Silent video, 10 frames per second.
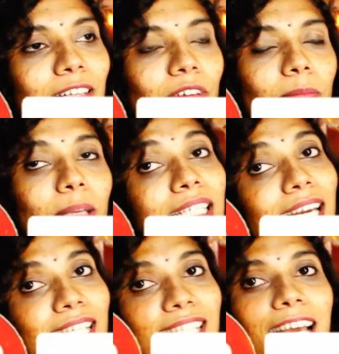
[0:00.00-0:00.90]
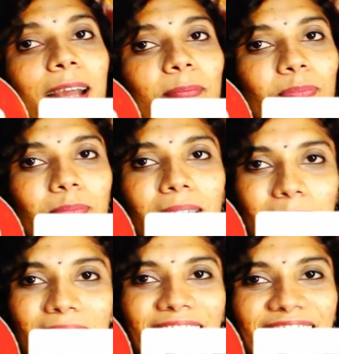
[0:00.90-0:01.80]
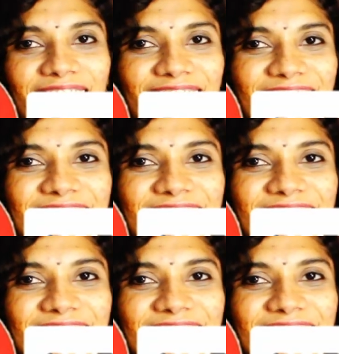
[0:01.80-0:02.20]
we meet next time, bye bye.